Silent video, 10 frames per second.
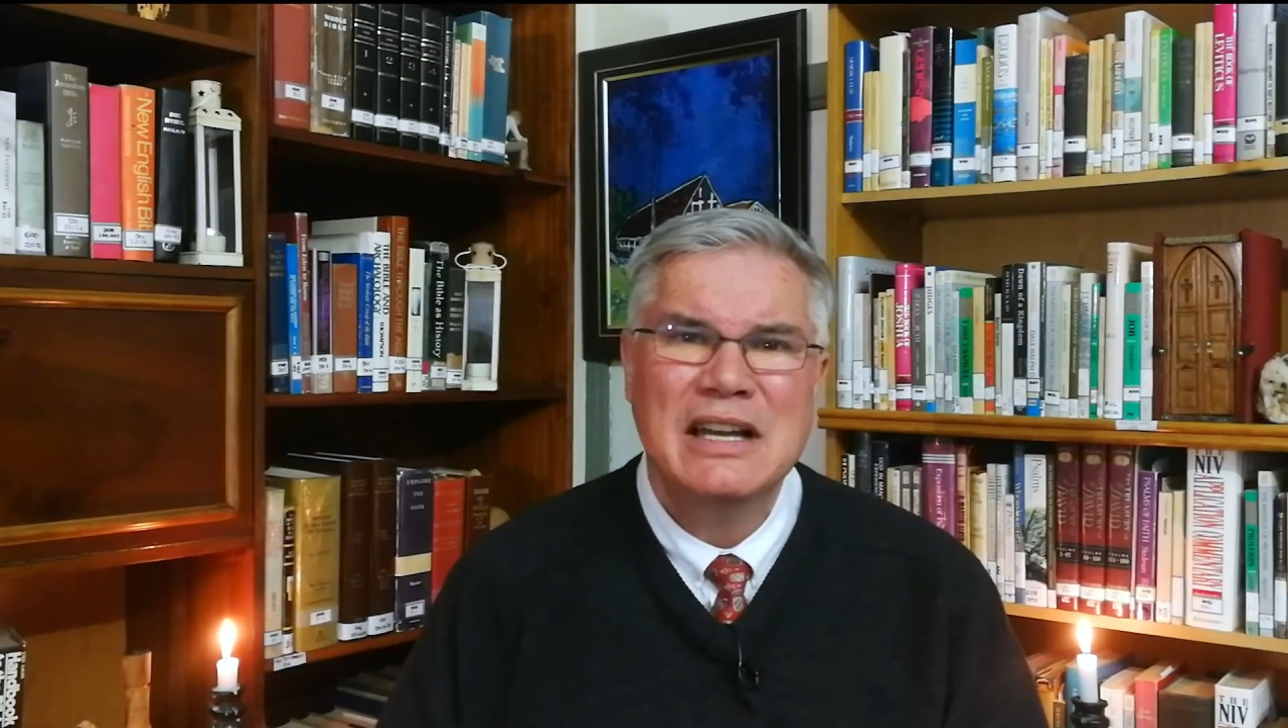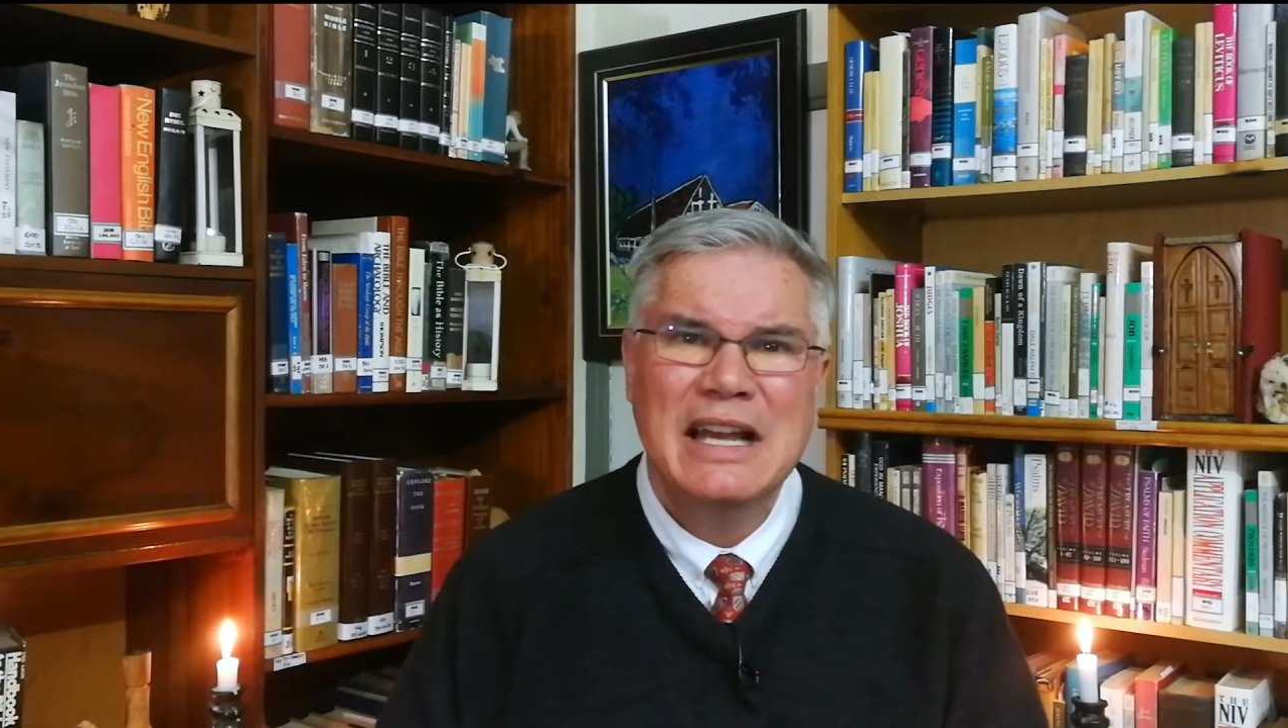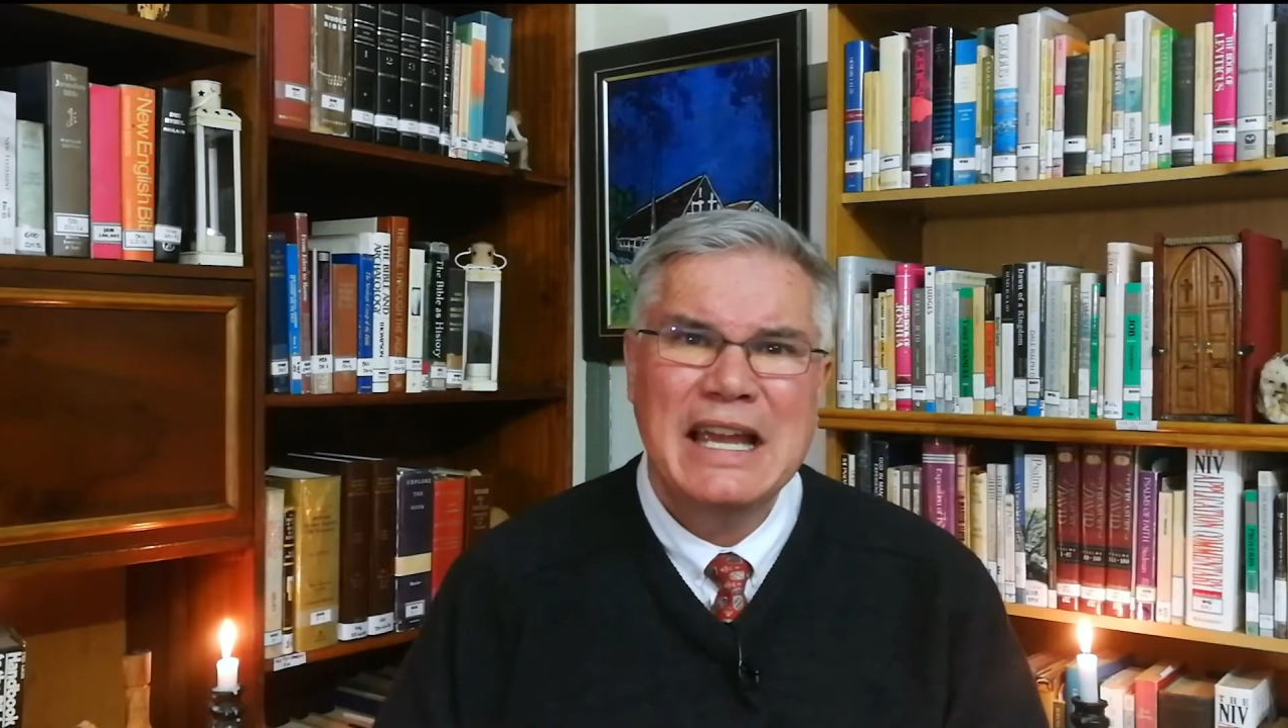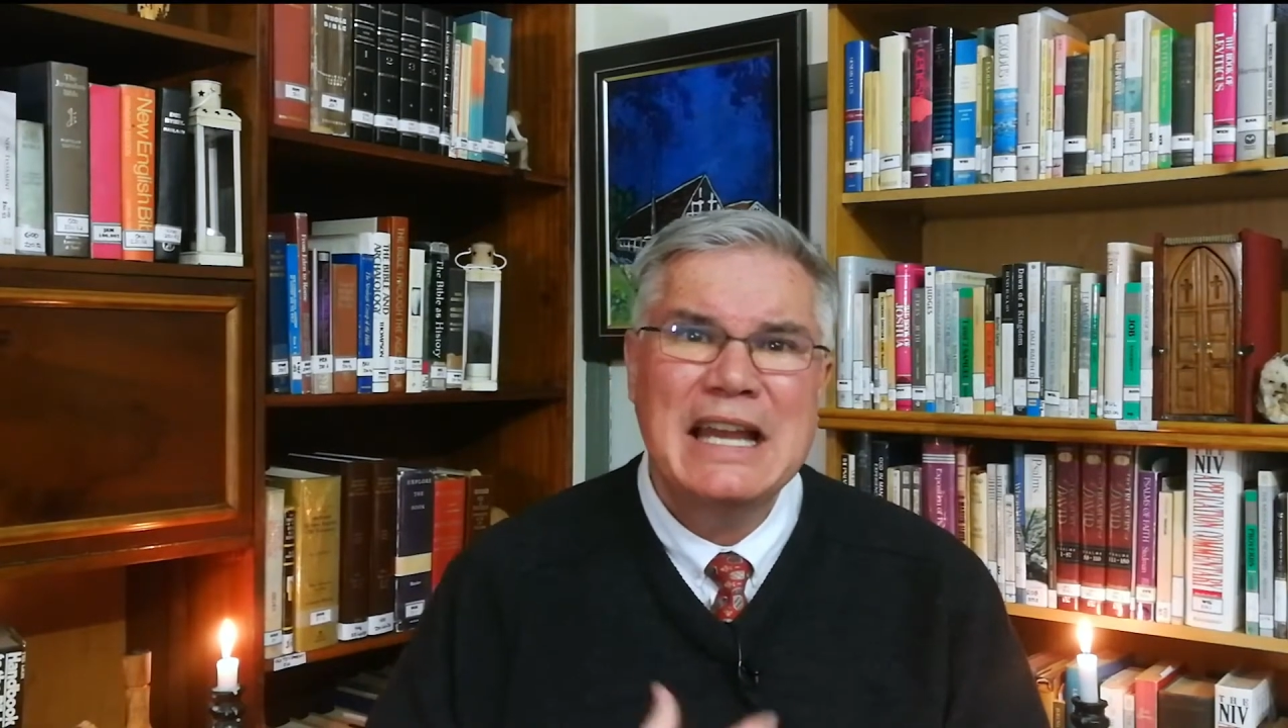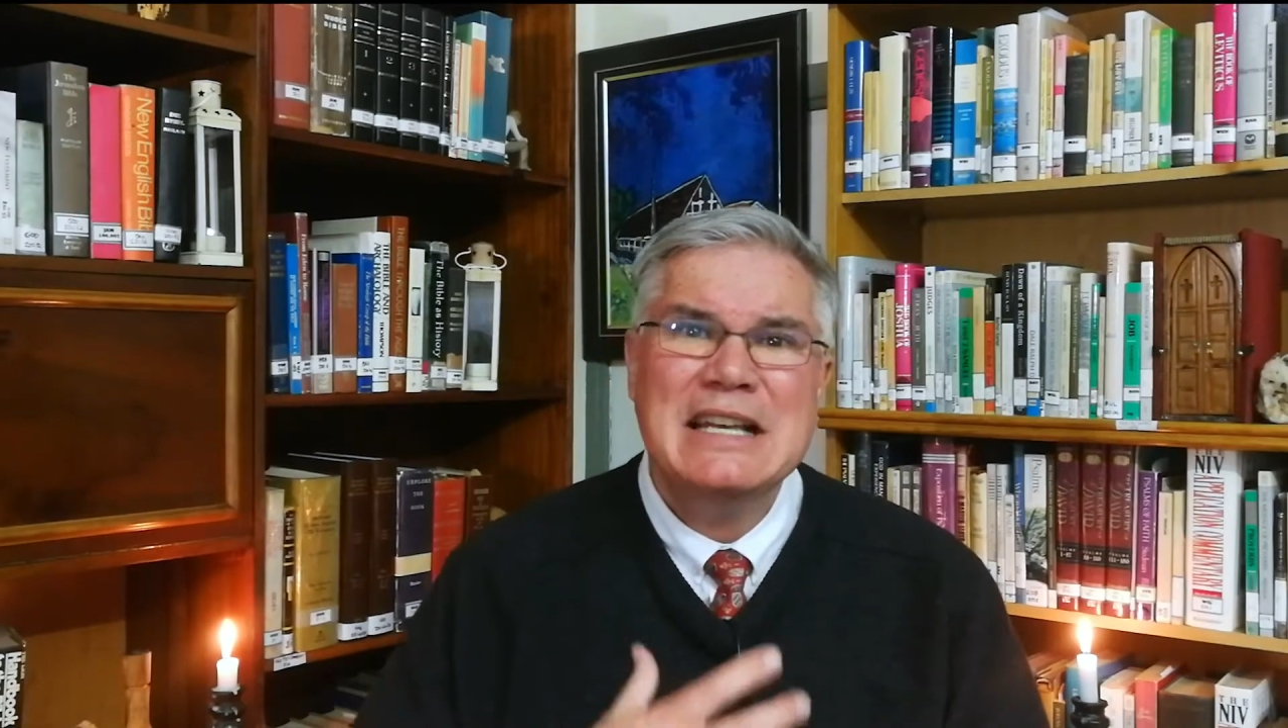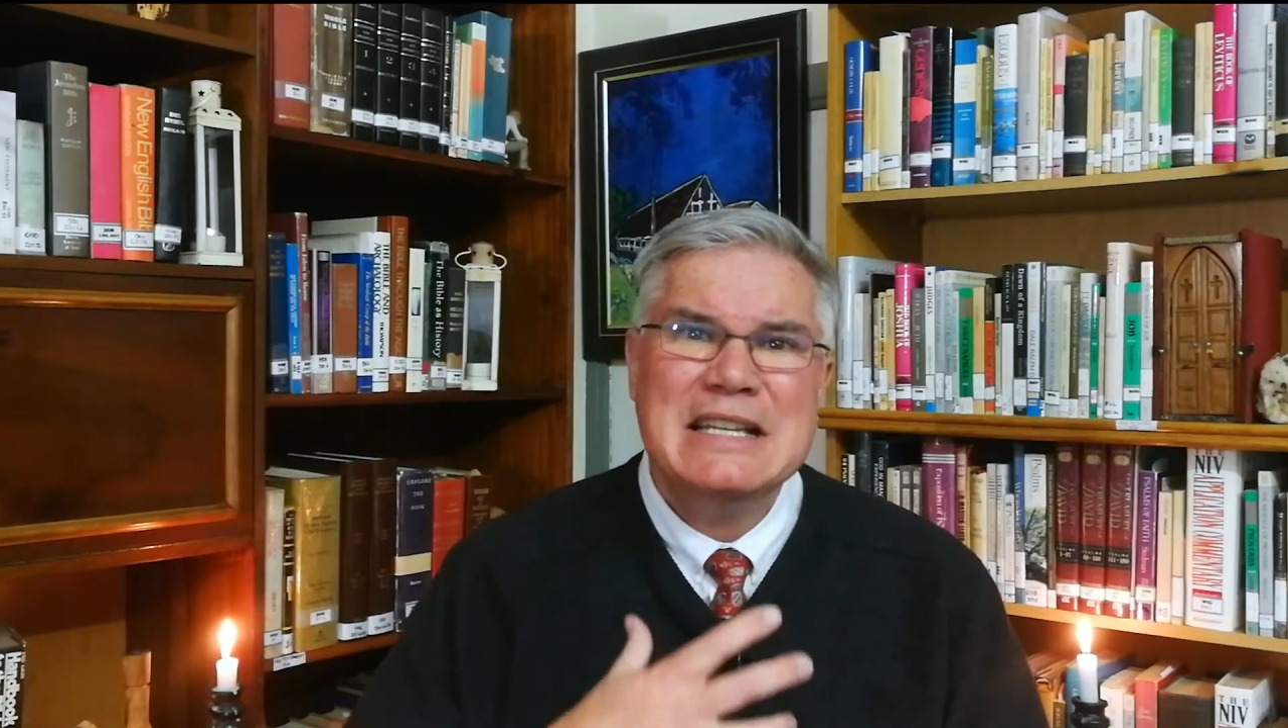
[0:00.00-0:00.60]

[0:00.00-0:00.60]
He